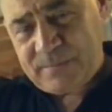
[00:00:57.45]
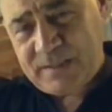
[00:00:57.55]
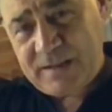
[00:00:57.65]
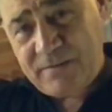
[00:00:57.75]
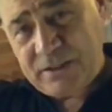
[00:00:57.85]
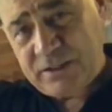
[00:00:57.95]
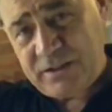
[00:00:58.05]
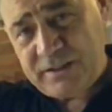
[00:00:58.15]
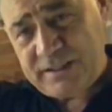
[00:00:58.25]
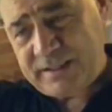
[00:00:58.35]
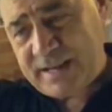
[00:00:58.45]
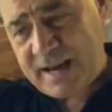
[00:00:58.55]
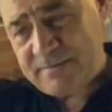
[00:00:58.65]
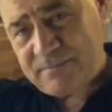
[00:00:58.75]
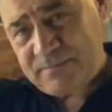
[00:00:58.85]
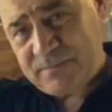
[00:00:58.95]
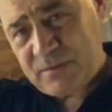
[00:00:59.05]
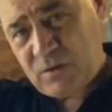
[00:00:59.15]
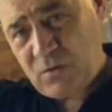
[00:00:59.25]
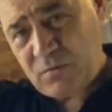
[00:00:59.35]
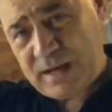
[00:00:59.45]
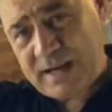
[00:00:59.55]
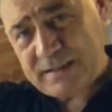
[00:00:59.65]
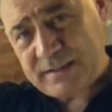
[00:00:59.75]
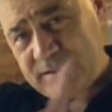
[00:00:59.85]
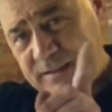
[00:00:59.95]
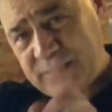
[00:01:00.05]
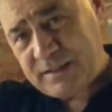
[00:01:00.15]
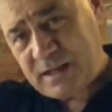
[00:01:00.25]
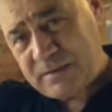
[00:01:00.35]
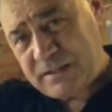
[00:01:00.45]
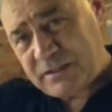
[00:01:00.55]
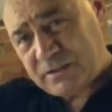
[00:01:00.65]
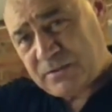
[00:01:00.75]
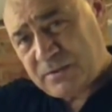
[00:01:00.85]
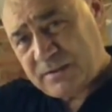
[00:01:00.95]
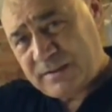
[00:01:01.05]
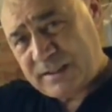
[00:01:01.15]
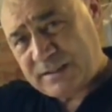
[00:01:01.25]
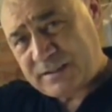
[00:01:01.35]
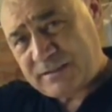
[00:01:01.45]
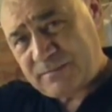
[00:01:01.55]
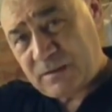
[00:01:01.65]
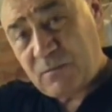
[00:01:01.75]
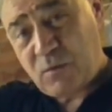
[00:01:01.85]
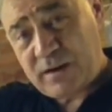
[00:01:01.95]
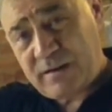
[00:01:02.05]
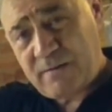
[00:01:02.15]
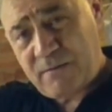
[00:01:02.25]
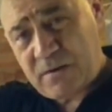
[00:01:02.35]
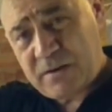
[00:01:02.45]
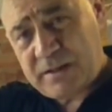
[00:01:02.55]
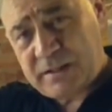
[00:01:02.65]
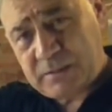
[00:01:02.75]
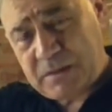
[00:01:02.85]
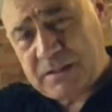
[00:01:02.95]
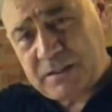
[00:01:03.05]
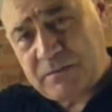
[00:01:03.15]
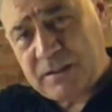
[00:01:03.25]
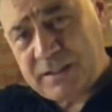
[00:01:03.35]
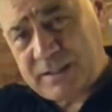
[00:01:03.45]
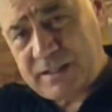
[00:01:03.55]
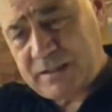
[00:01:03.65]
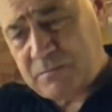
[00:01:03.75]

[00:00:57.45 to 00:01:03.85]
Now, if it turns into that, all that is going to go into this one very expensive condensing